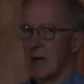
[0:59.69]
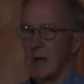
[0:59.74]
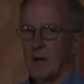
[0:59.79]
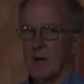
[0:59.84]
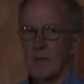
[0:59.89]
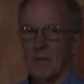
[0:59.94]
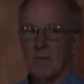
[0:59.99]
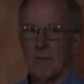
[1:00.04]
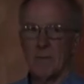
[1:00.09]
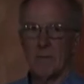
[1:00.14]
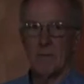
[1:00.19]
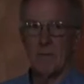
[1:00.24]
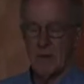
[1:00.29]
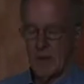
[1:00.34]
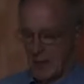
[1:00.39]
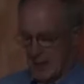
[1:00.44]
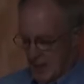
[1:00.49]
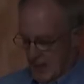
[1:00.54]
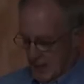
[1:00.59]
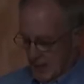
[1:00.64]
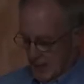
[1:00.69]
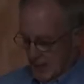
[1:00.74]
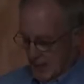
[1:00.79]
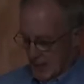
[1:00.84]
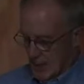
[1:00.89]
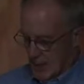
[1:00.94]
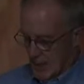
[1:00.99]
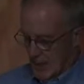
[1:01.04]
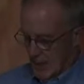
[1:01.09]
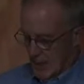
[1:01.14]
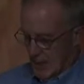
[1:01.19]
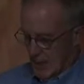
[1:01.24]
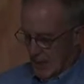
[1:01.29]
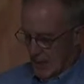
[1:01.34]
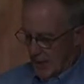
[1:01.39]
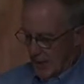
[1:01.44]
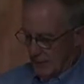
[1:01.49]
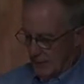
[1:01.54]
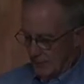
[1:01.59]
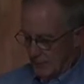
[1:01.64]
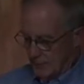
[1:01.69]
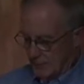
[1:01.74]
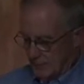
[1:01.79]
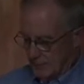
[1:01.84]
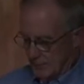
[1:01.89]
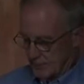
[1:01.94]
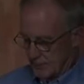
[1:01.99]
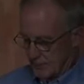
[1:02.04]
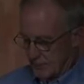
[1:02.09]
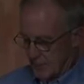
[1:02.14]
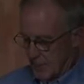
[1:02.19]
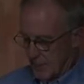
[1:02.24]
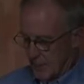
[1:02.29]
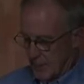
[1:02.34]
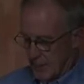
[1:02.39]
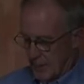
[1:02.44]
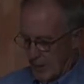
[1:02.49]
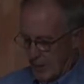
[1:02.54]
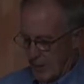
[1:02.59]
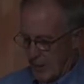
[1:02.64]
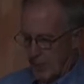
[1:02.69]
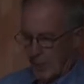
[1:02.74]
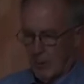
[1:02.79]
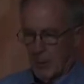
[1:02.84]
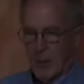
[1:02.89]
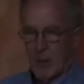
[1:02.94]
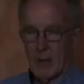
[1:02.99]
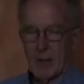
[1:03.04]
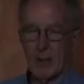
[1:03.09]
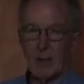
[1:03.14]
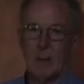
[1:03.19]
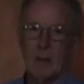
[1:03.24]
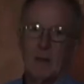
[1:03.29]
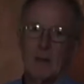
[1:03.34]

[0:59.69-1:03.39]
of the, uh, oh, I can't read my writing,